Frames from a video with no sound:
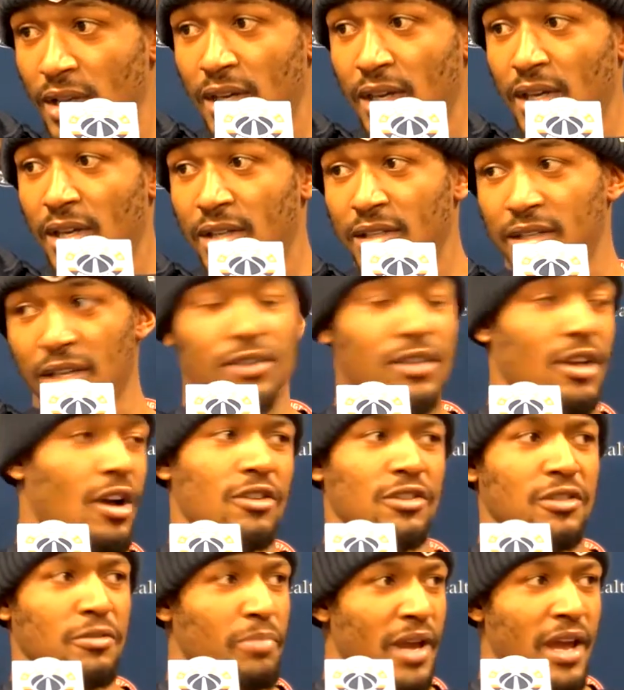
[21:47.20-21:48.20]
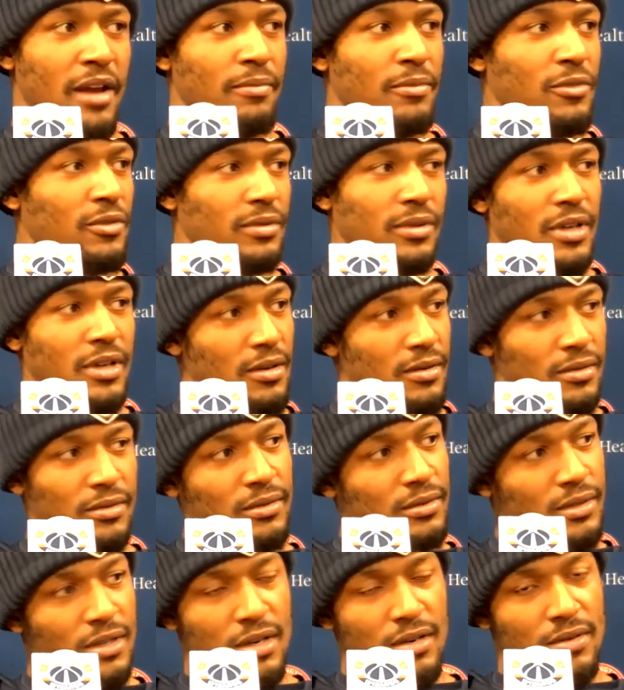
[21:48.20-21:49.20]
say it was always a bad move.
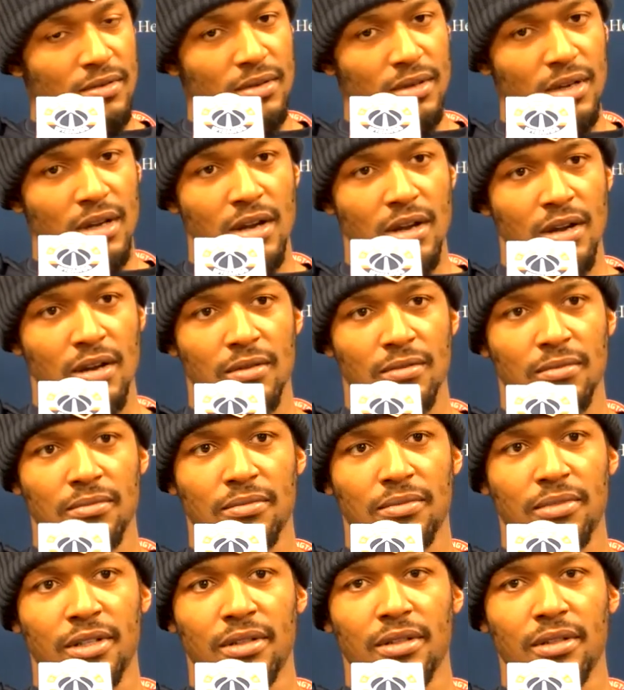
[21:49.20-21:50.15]
No. But